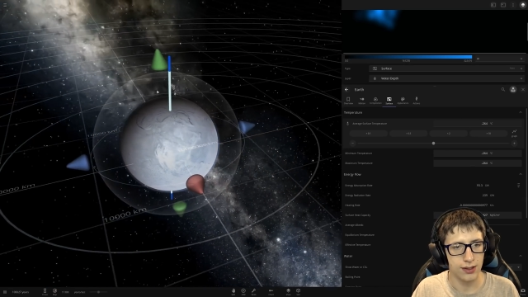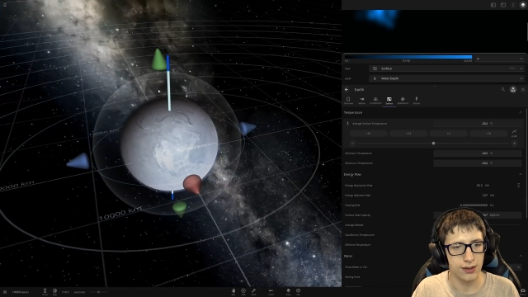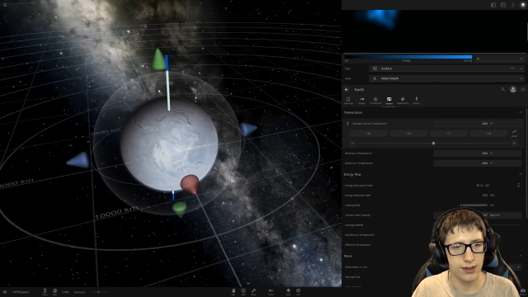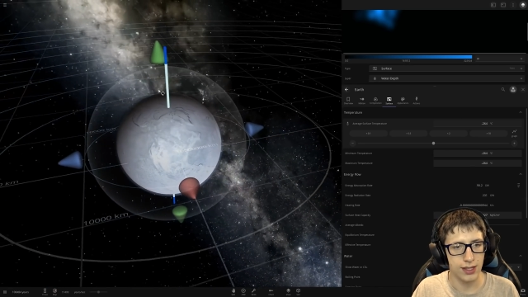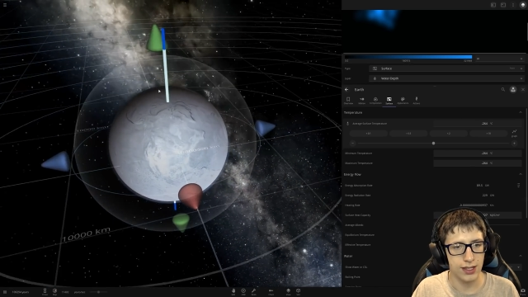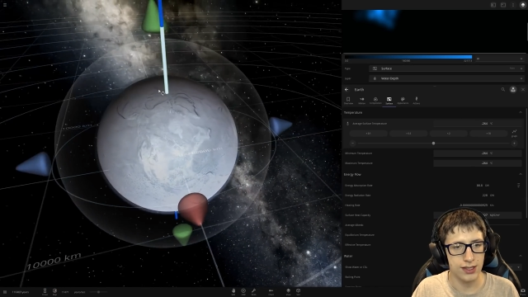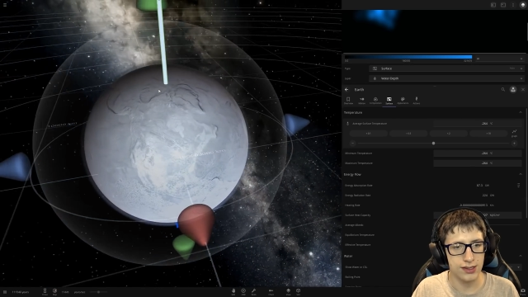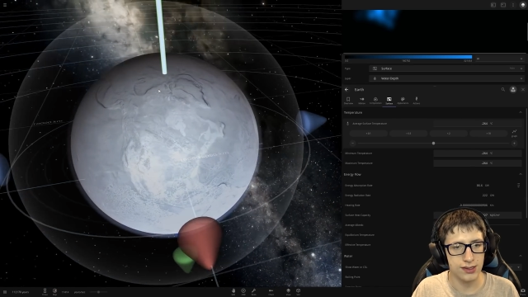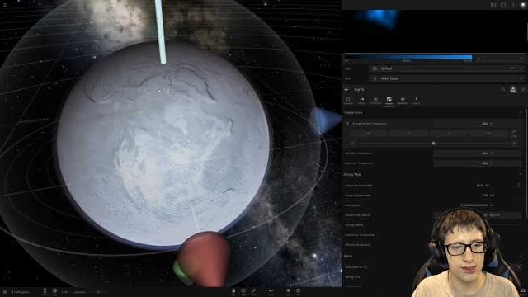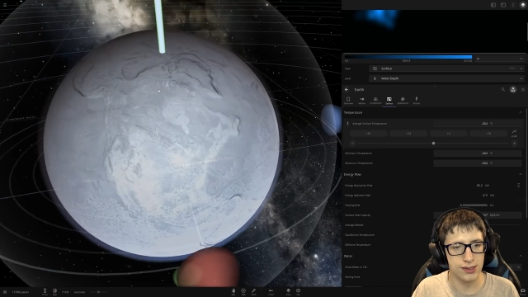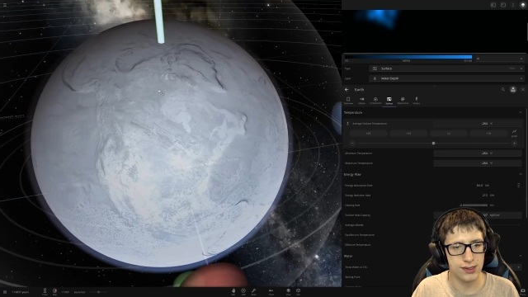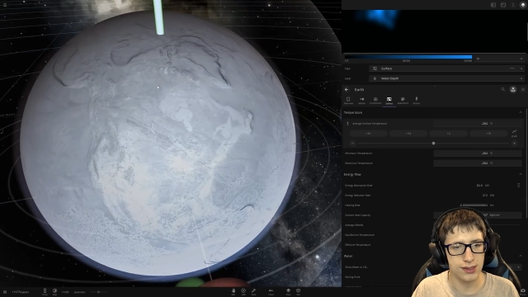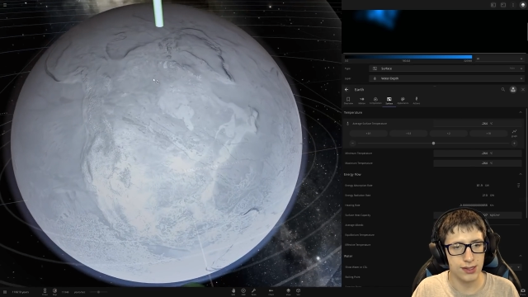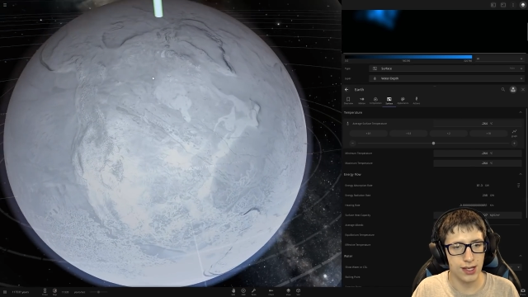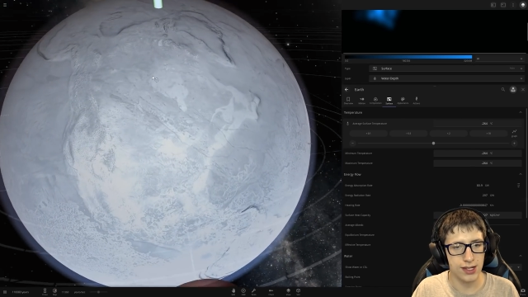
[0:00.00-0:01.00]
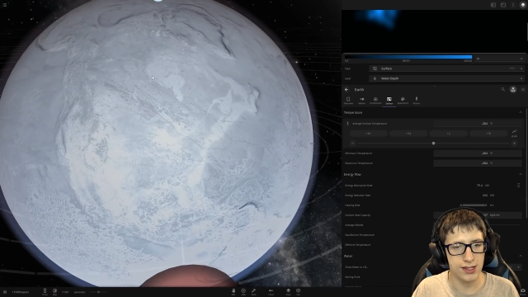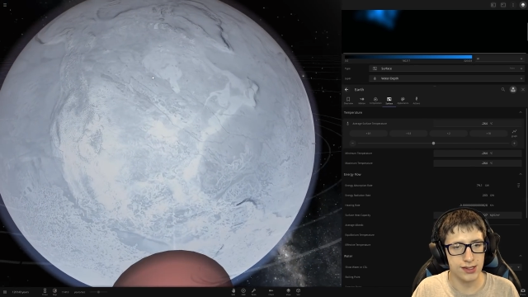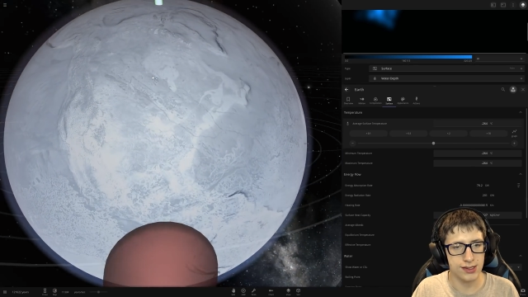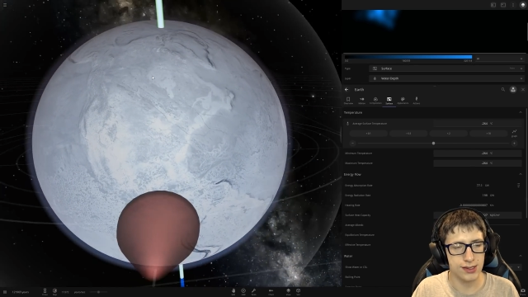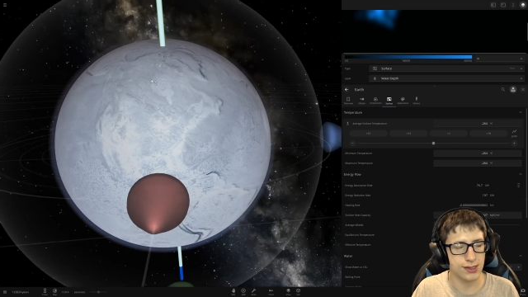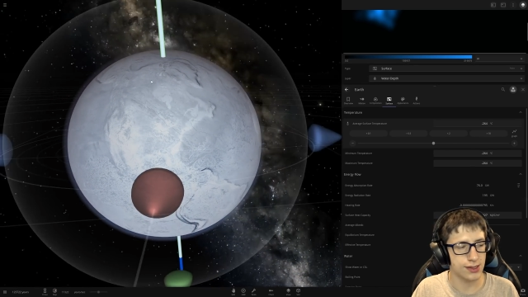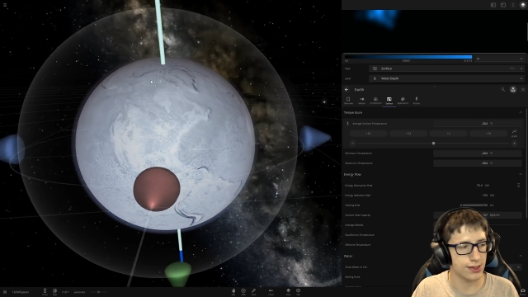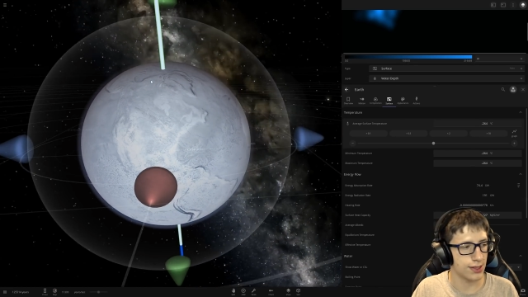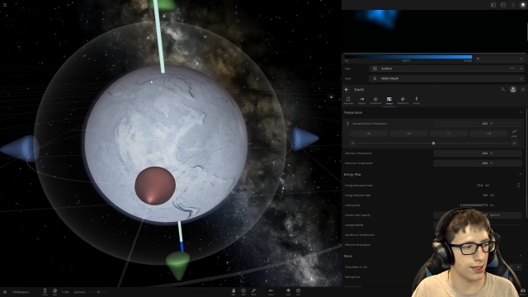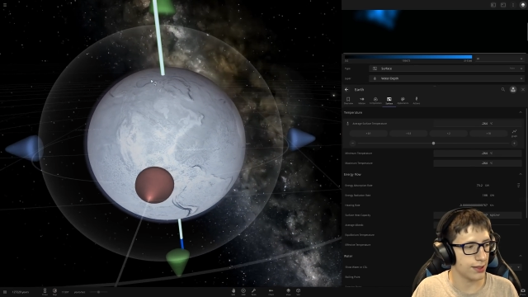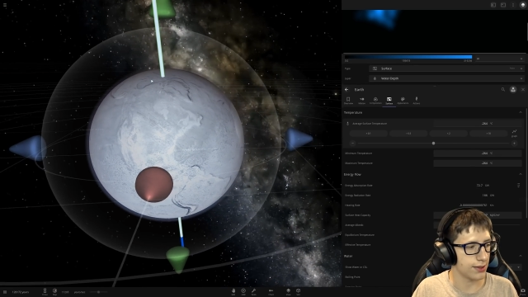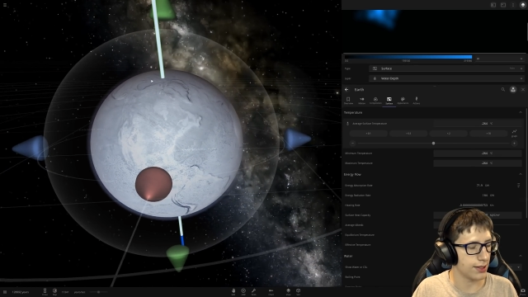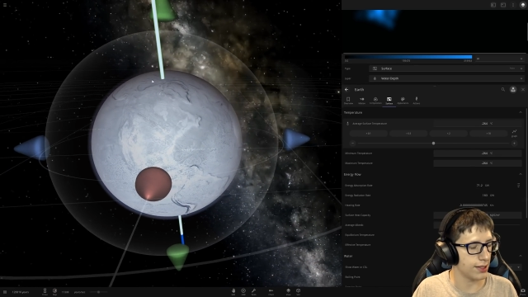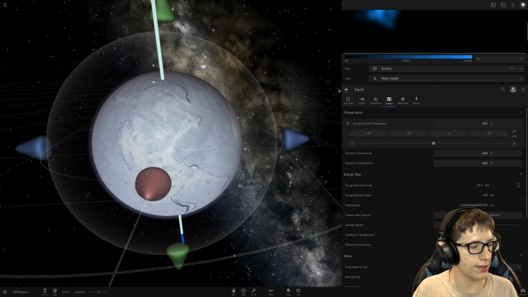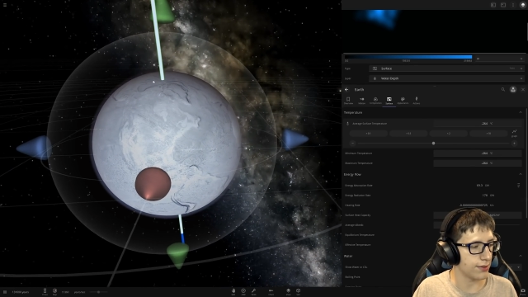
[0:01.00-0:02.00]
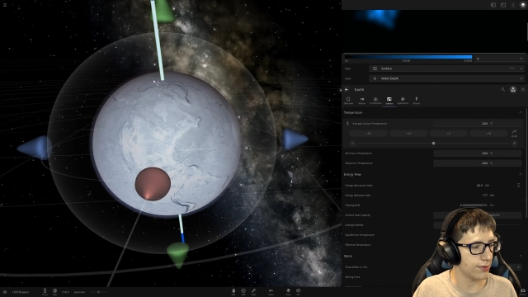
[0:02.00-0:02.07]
That is, that is, that, that,